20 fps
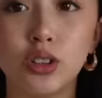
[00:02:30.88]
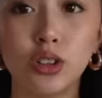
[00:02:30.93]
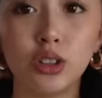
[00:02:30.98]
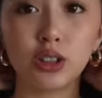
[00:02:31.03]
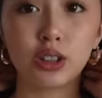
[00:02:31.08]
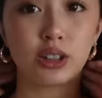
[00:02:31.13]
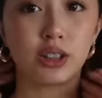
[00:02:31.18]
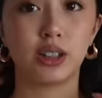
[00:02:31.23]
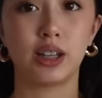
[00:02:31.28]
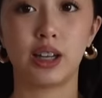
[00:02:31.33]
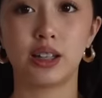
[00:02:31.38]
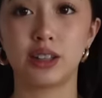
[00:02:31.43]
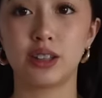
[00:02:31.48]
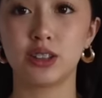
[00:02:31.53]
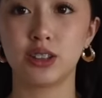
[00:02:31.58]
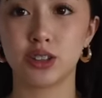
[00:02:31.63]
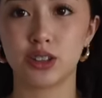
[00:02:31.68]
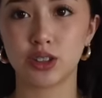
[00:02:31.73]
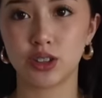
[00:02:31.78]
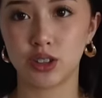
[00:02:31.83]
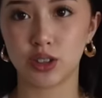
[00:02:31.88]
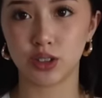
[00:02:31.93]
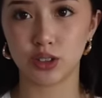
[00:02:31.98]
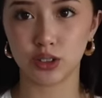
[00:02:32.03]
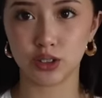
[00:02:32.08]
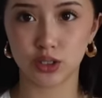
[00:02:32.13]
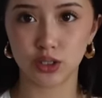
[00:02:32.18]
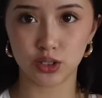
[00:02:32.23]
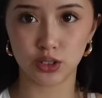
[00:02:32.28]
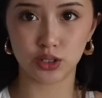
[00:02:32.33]
Look at this
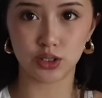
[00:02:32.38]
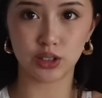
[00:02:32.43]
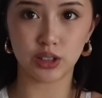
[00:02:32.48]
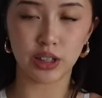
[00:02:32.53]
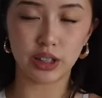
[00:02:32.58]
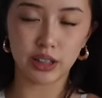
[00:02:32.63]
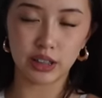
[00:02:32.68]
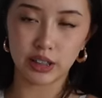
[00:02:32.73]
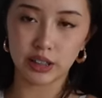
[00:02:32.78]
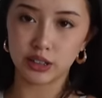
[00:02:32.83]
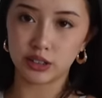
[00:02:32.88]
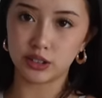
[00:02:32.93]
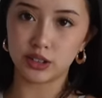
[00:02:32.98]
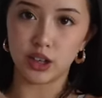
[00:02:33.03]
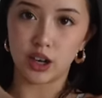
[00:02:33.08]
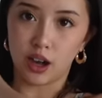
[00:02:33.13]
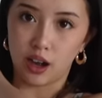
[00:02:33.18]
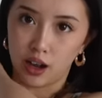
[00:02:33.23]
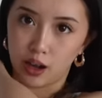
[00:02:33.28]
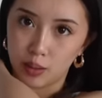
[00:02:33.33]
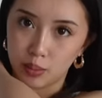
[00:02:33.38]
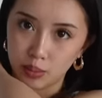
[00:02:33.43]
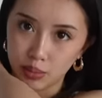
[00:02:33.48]
stinking top.